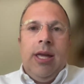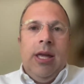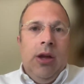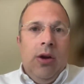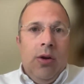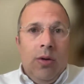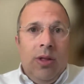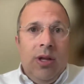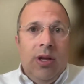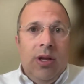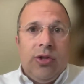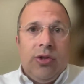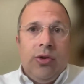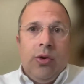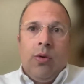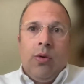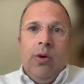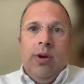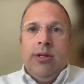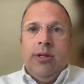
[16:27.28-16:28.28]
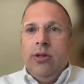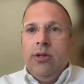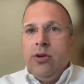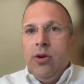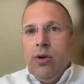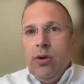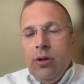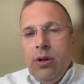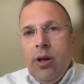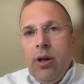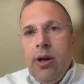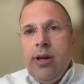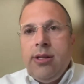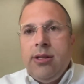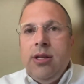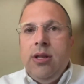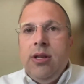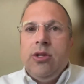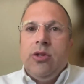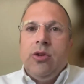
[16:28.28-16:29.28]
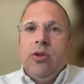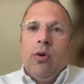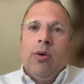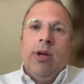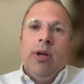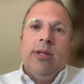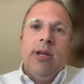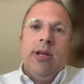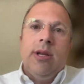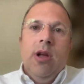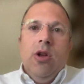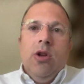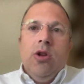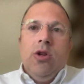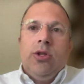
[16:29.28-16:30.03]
hear these stories, internalize these stories,